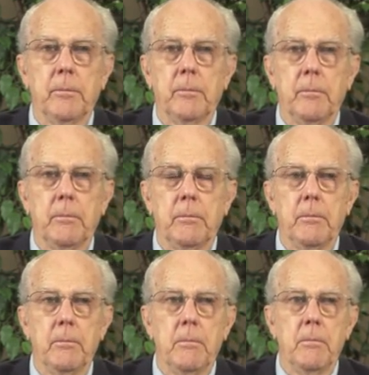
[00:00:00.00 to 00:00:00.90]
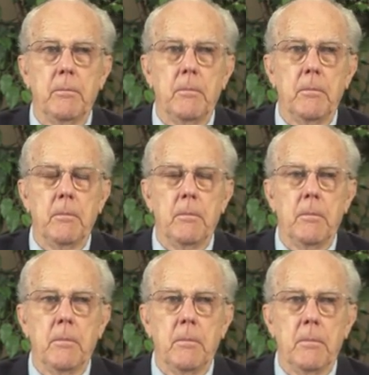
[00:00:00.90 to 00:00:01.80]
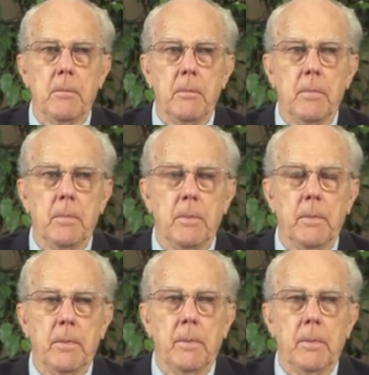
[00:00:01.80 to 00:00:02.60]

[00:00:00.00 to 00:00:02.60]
(silence)